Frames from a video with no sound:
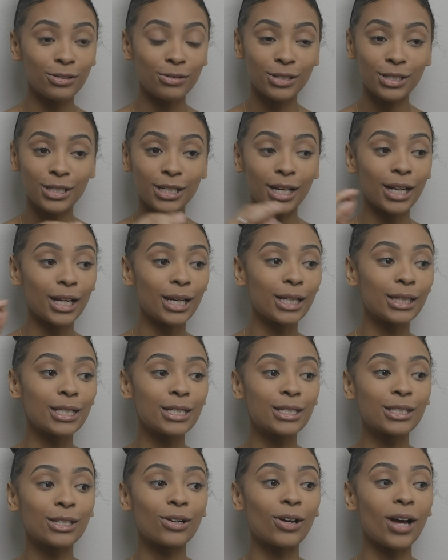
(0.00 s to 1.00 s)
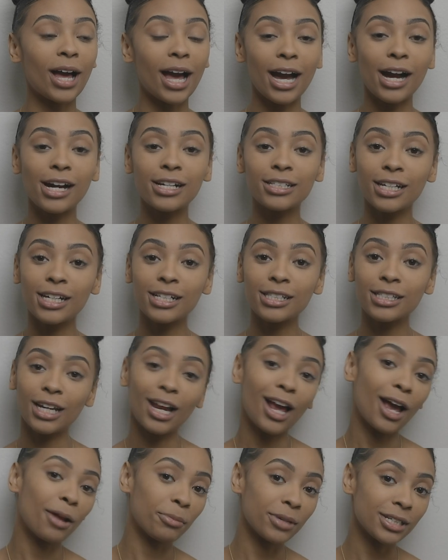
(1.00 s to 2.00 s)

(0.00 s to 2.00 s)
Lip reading: we're just gonna hit these little accents and add